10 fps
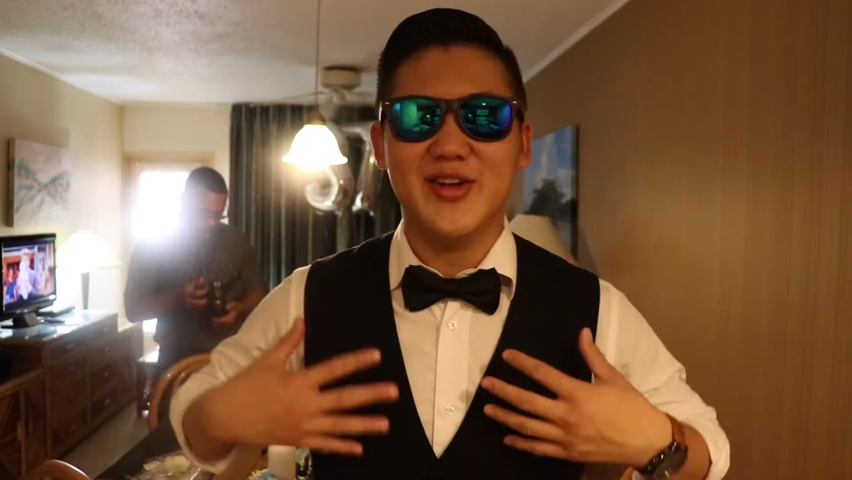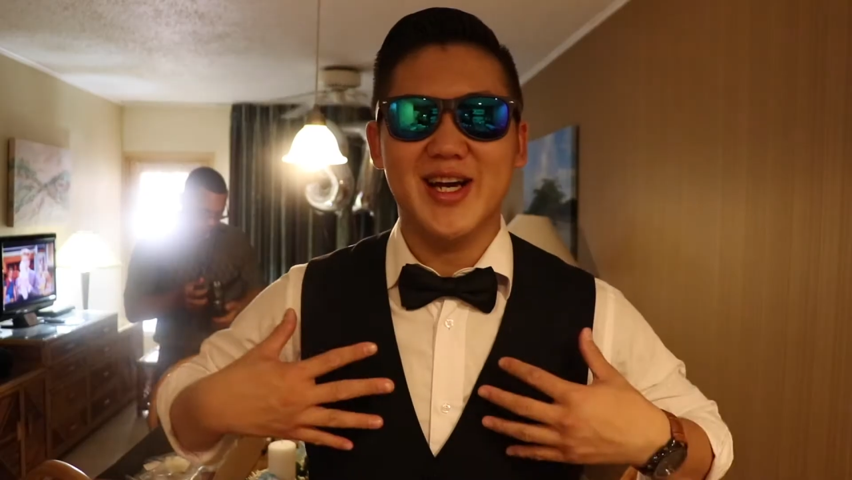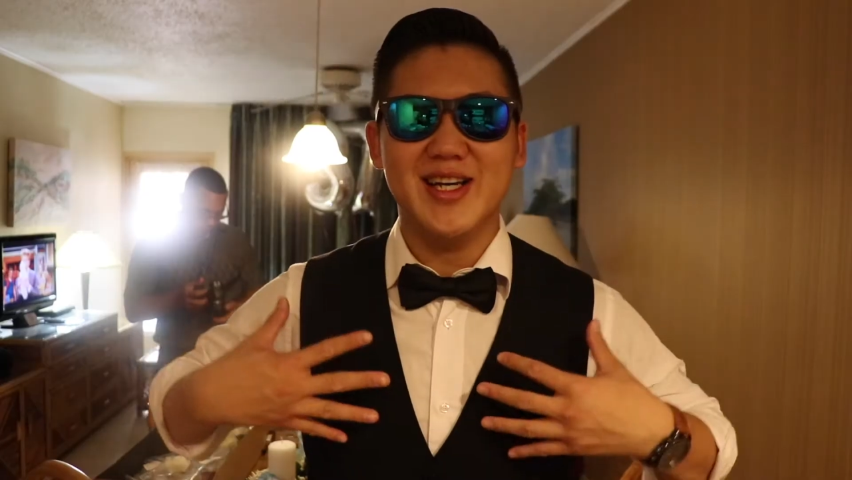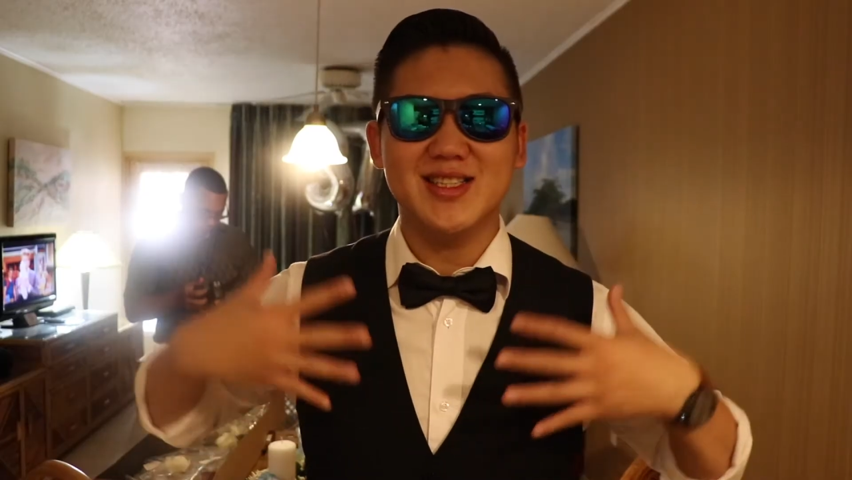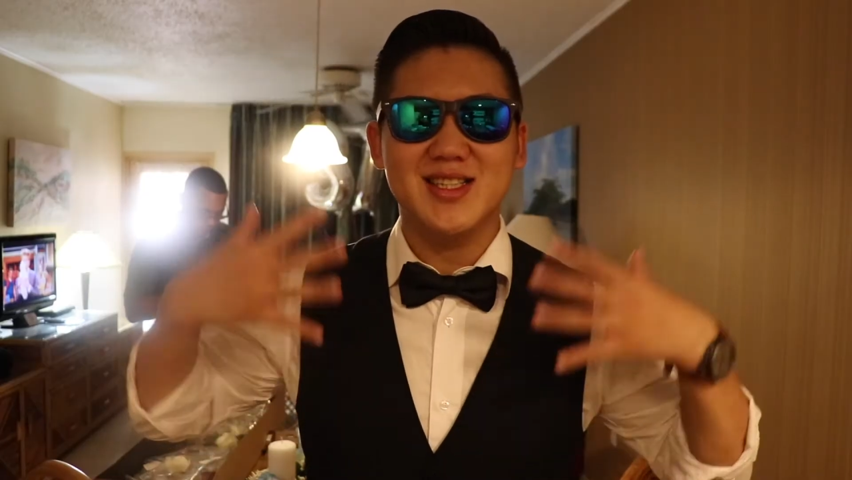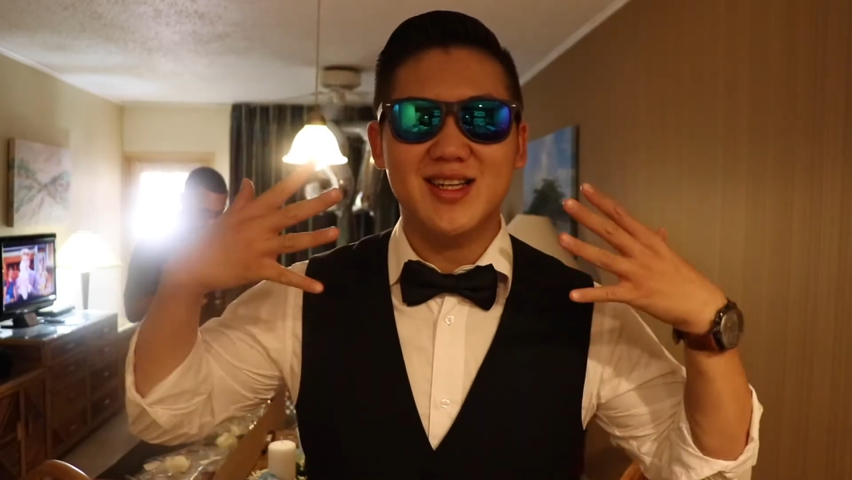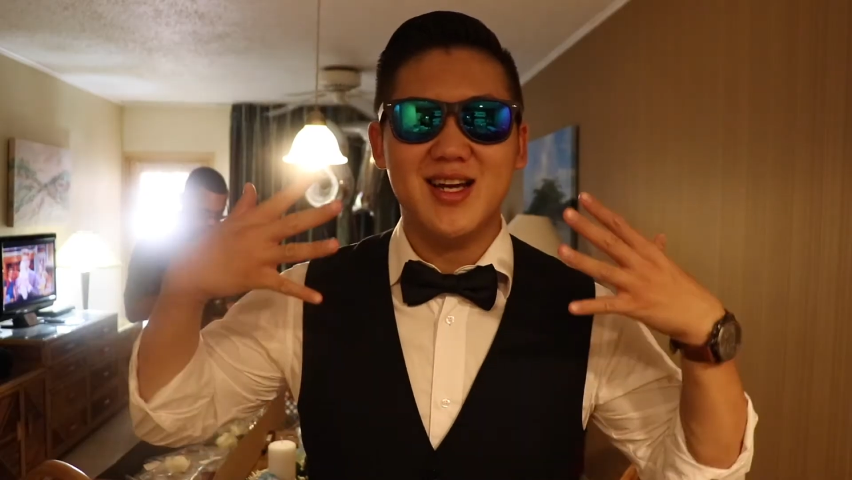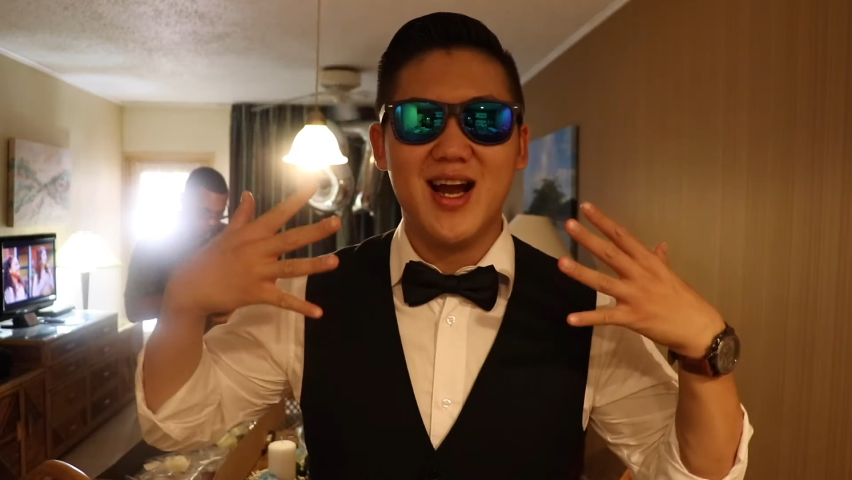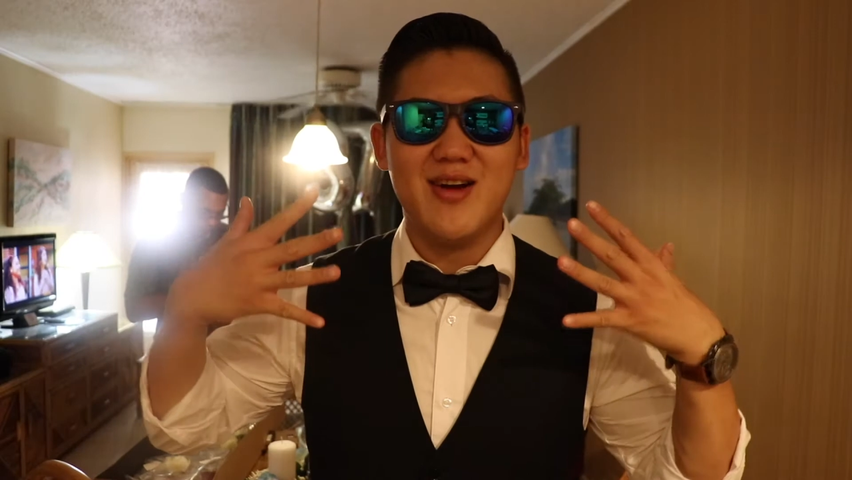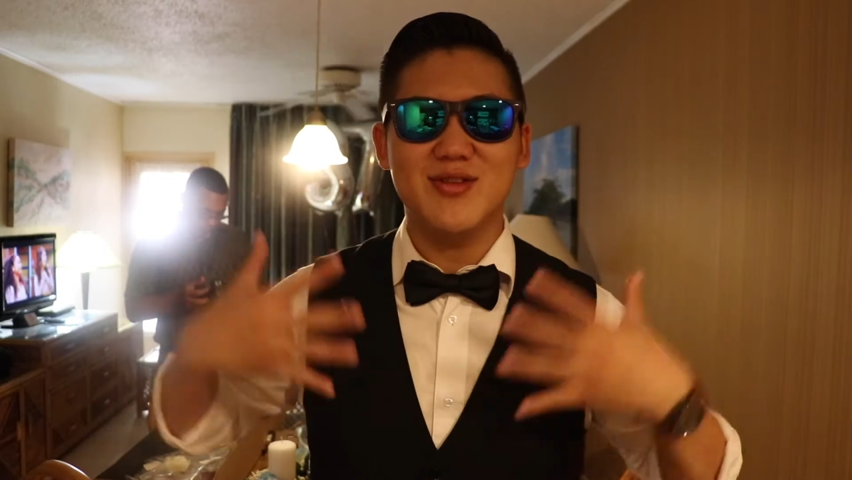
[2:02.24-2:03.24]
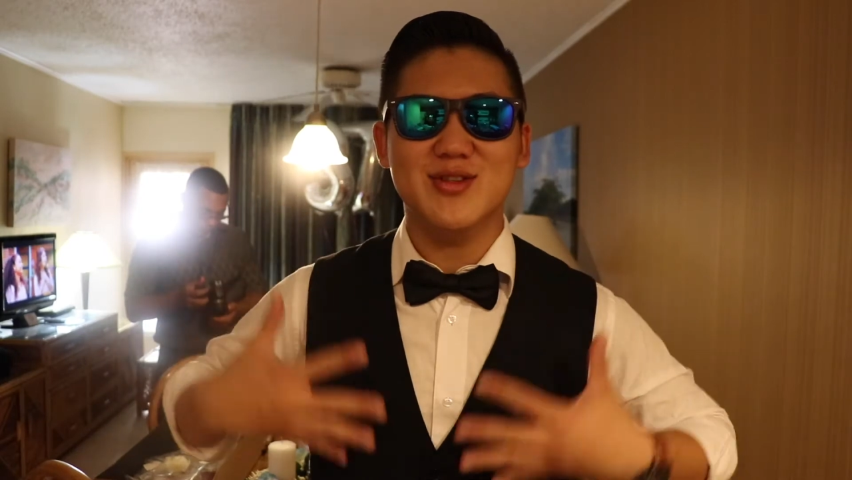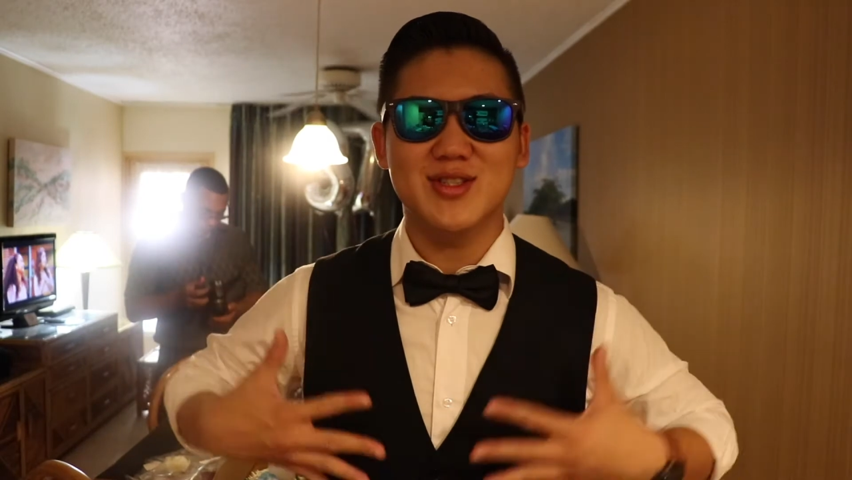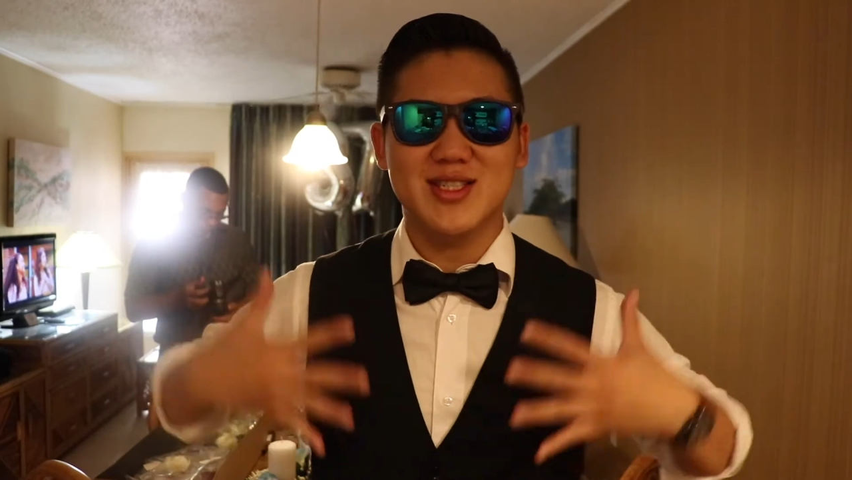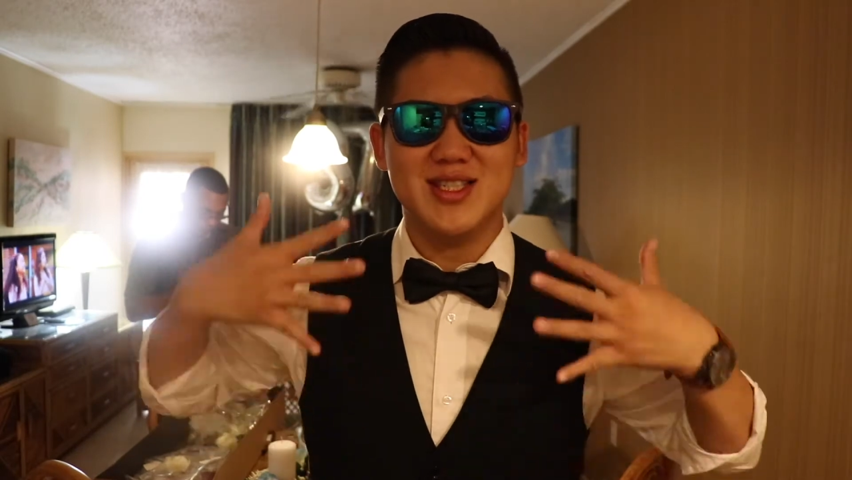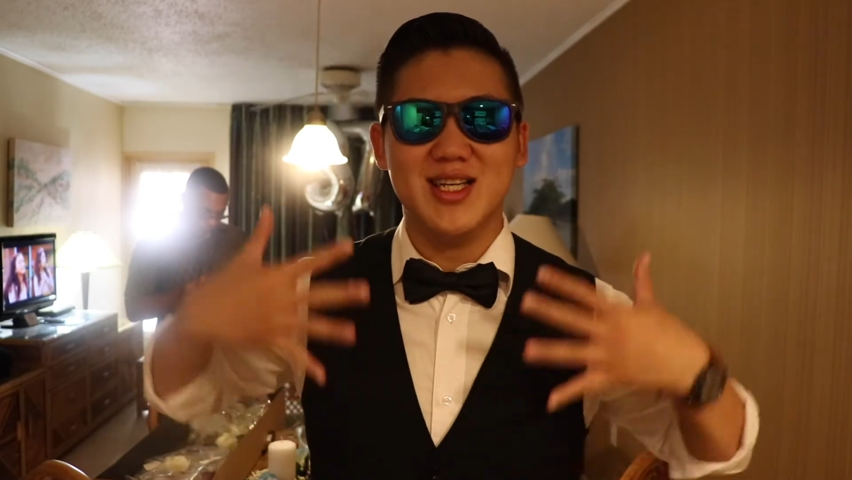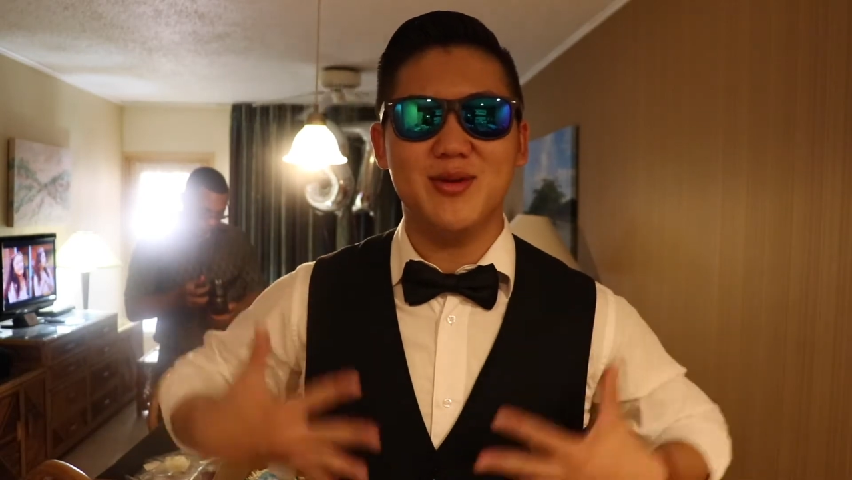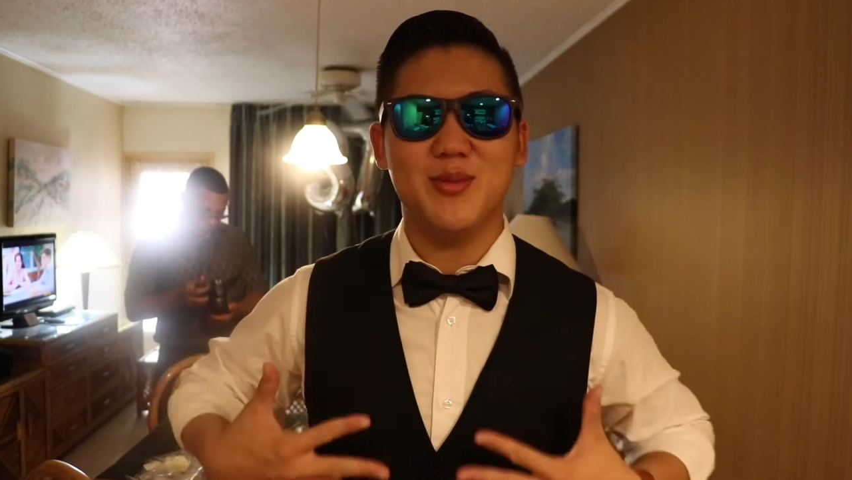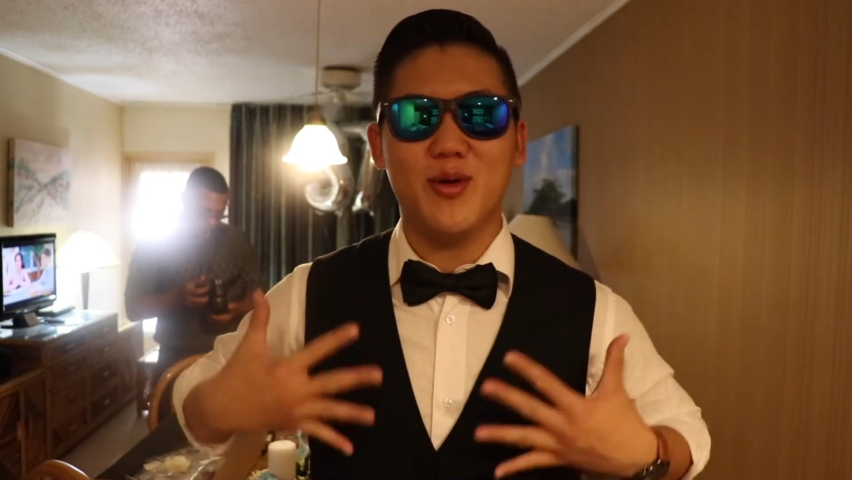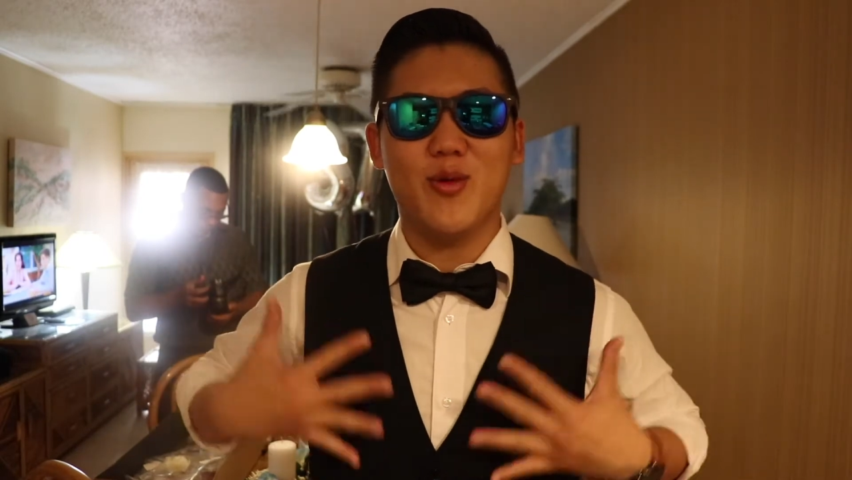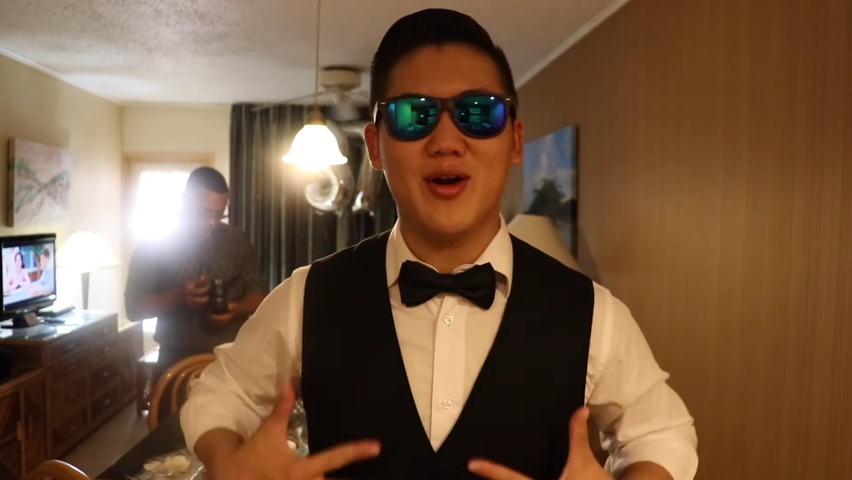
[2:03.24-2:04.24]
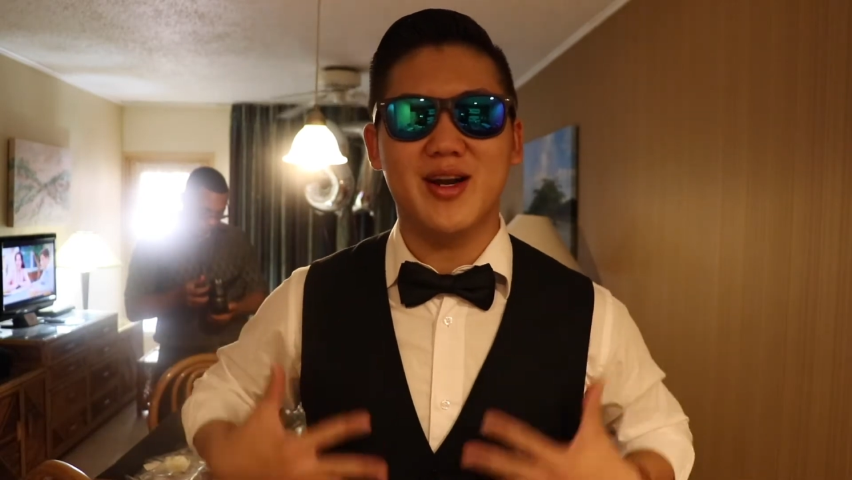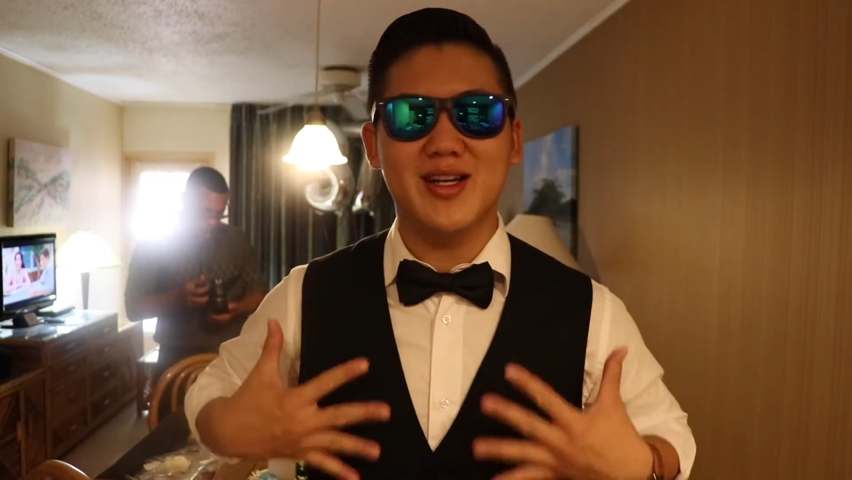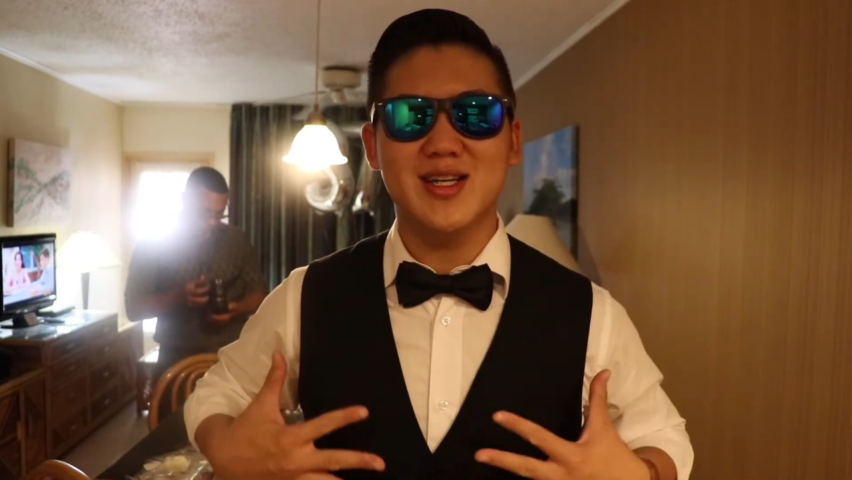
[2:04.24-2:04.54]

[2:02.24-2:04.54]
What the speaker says: you guys ever seen me wearing